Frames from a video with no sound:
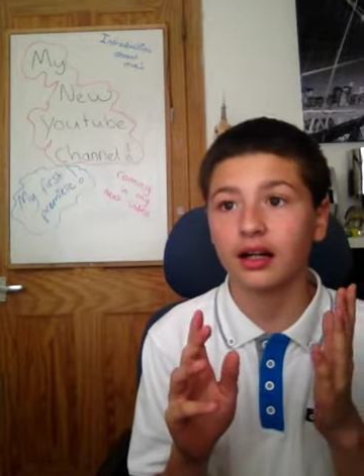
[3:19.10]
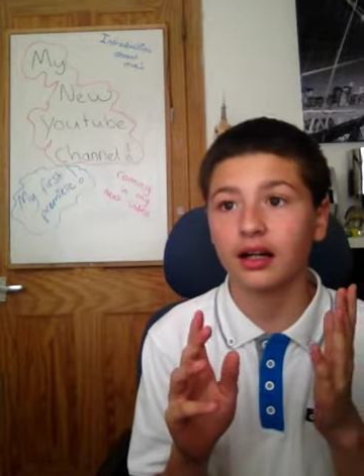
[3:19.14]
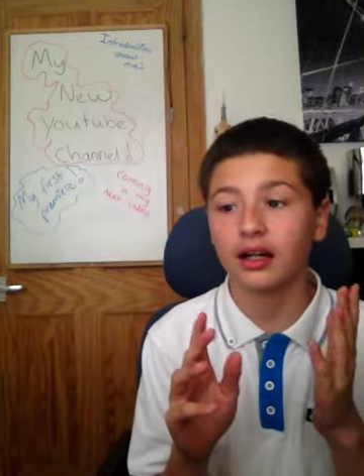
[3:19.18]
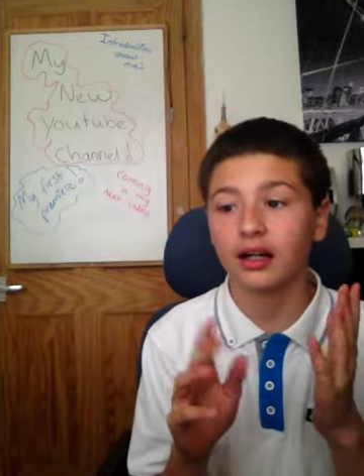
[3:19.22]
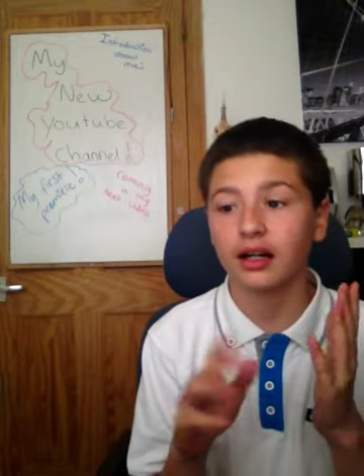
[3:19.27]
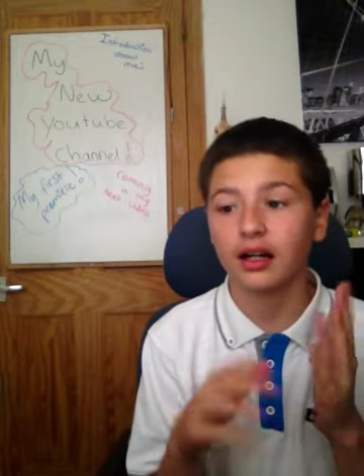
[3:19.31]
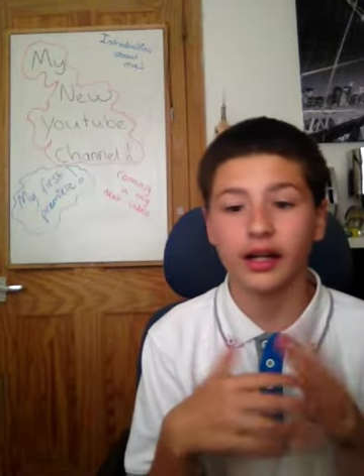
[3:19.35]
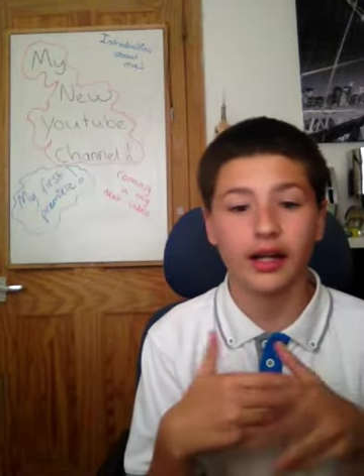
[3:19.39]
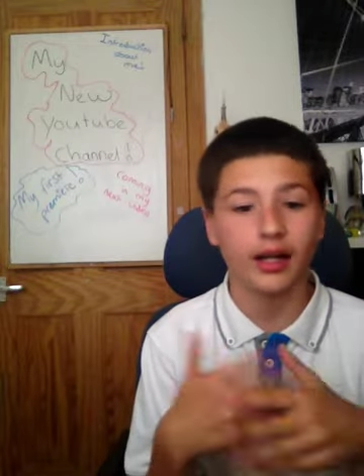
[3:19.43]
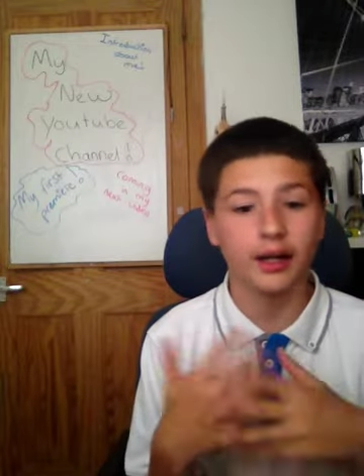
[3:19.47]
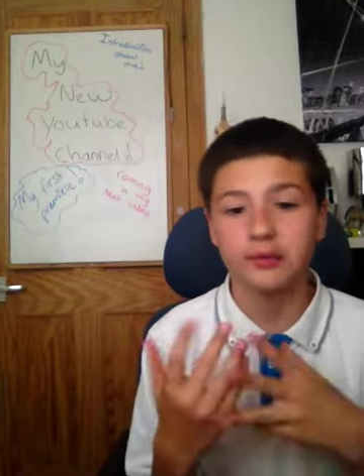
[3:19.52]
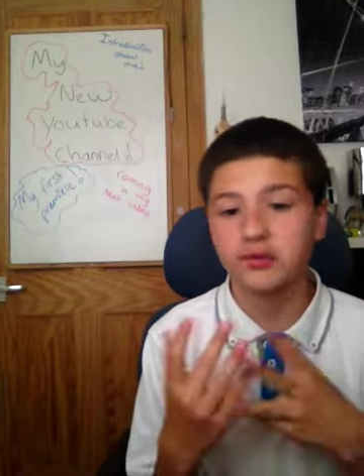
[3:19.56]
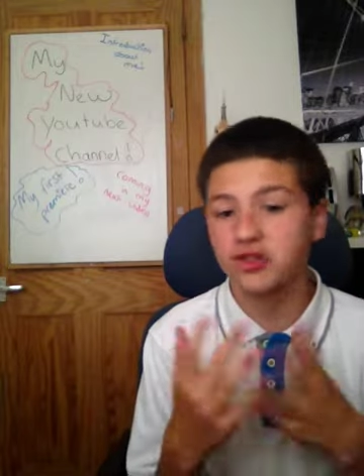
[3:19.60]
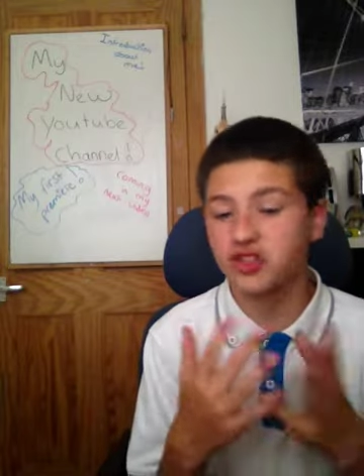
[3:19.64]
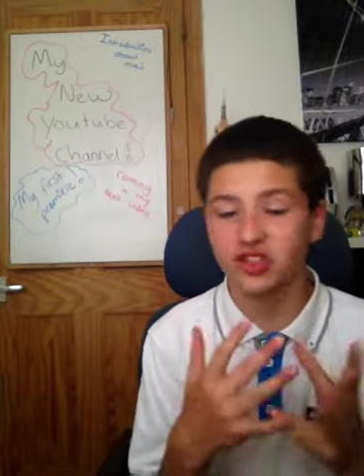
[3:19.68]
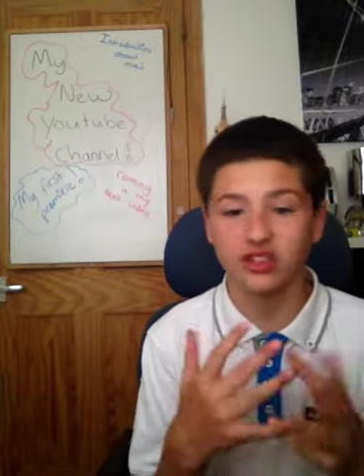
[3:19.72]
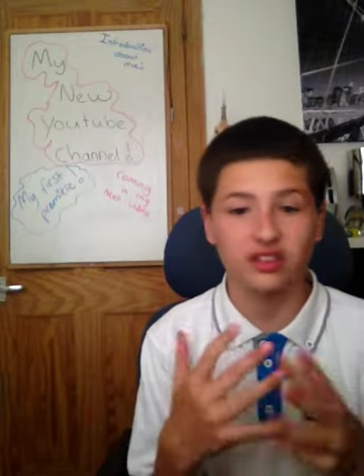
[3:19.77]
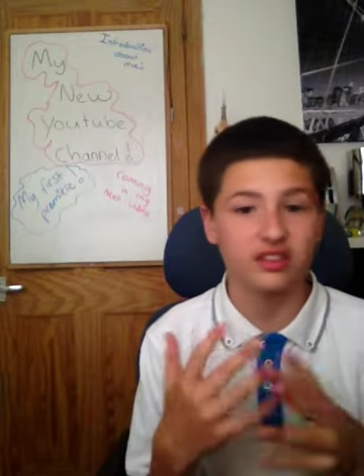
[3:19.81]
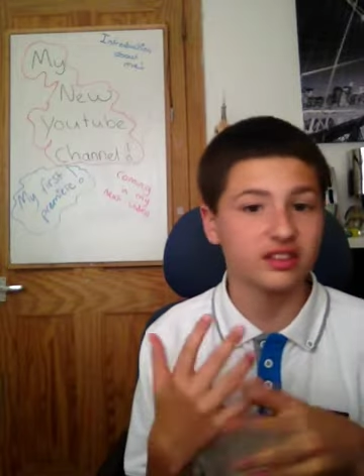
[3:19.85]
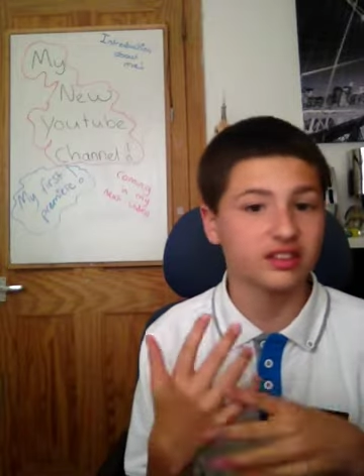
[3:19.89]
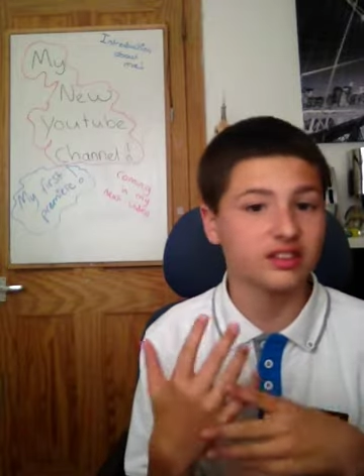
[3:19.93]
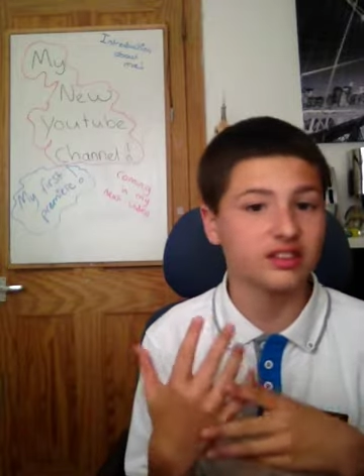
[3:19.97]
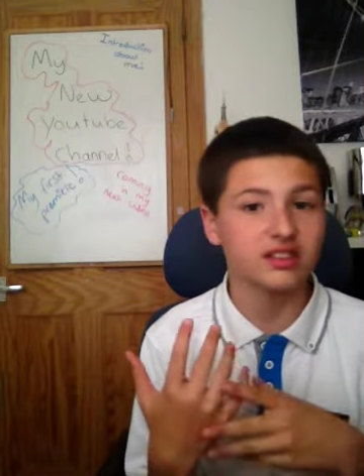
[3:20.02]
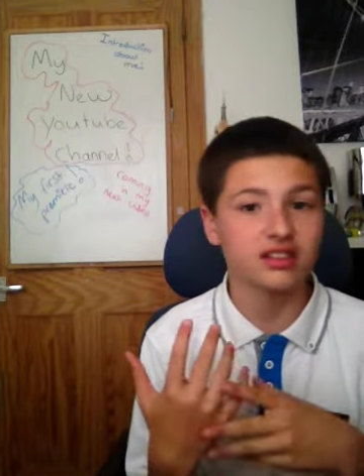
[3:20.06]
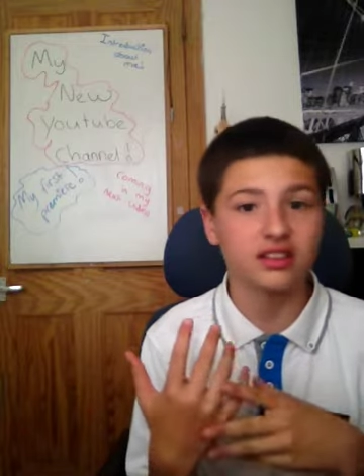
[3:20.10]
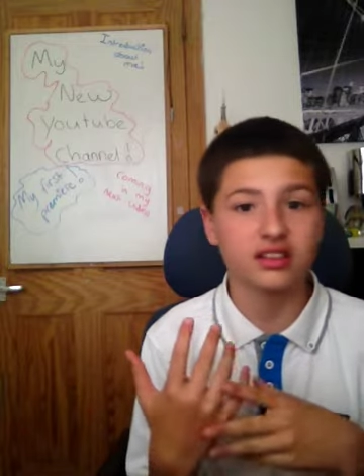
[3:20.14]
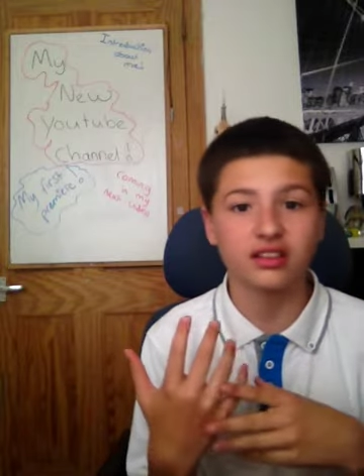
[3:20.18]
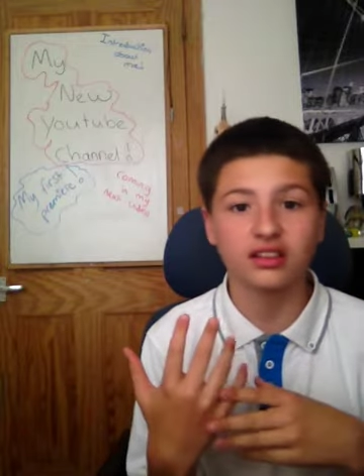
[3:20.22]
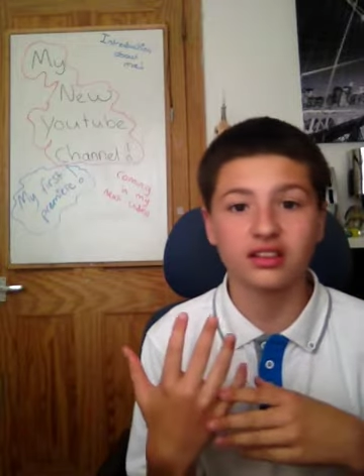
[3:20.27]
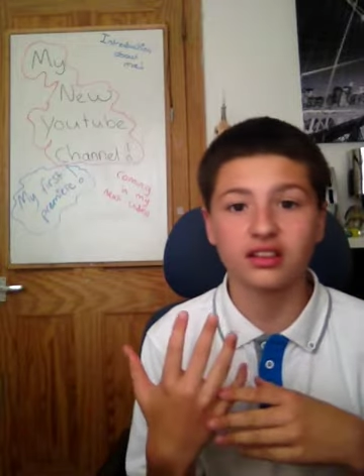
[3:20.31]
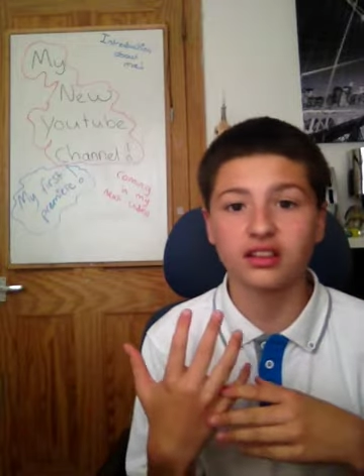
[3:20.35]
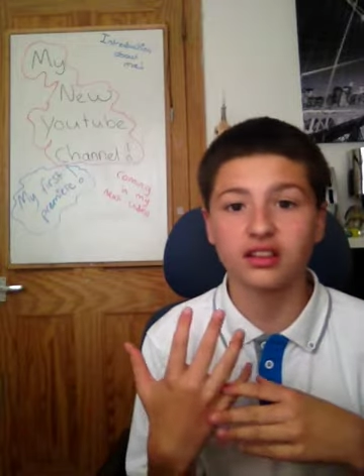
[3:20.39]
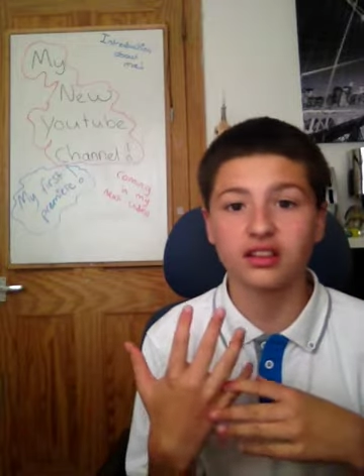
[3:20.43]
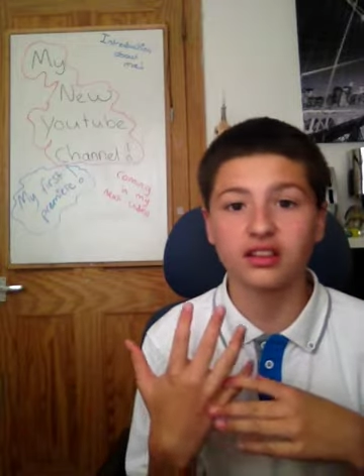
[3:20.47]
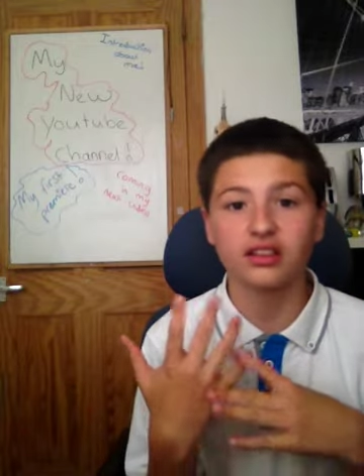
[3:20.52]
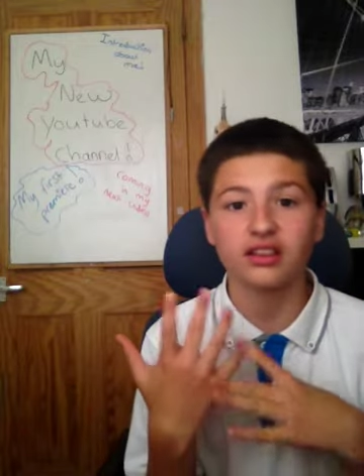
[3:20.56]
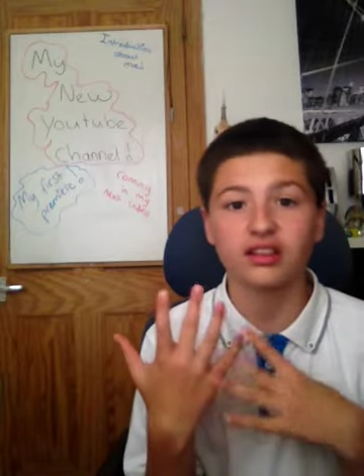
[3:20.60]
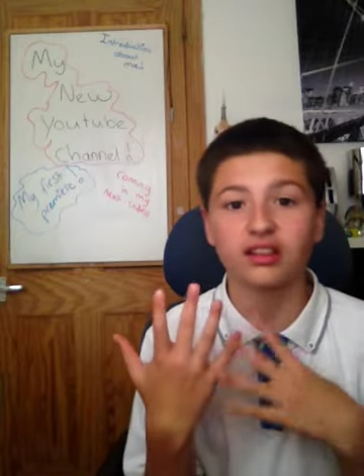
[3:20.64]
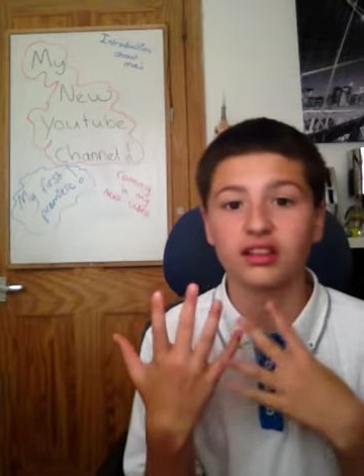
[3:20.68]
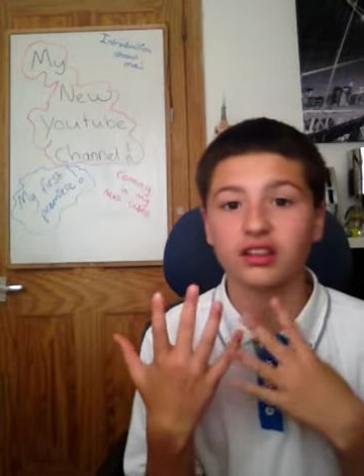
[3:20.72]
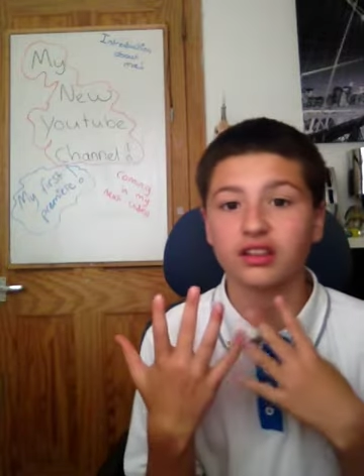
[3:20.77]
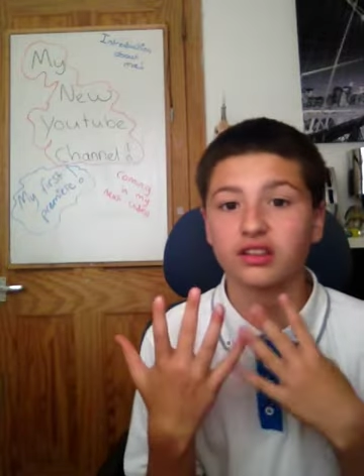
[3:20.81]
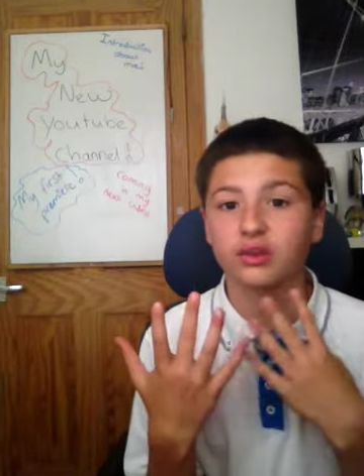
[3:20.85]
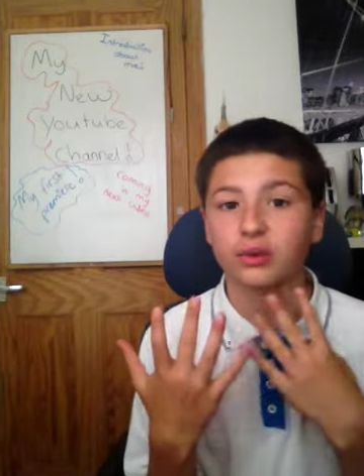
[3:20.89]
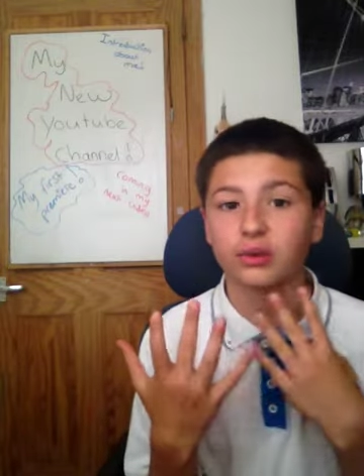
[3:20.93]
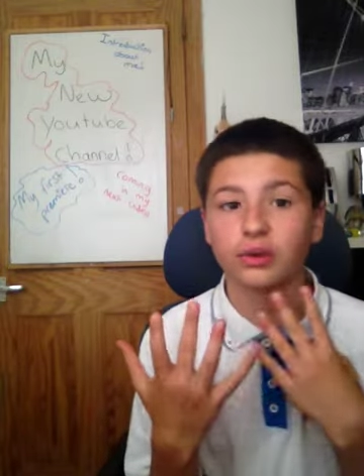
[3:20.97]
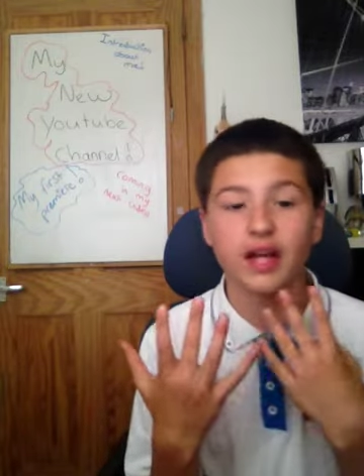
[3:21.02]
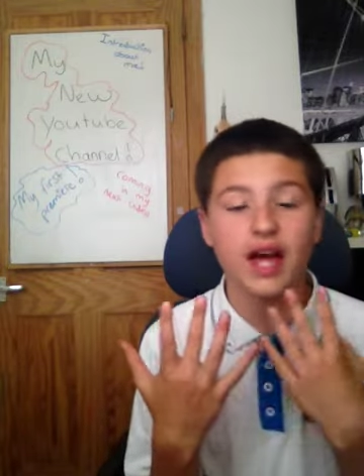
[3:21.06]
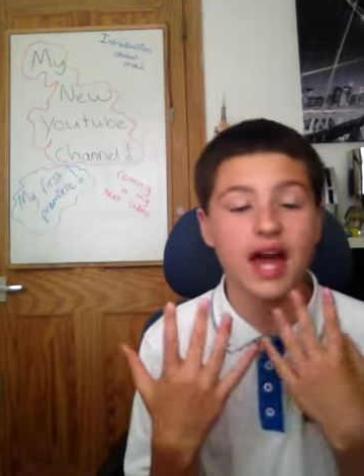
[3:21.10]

I am just don't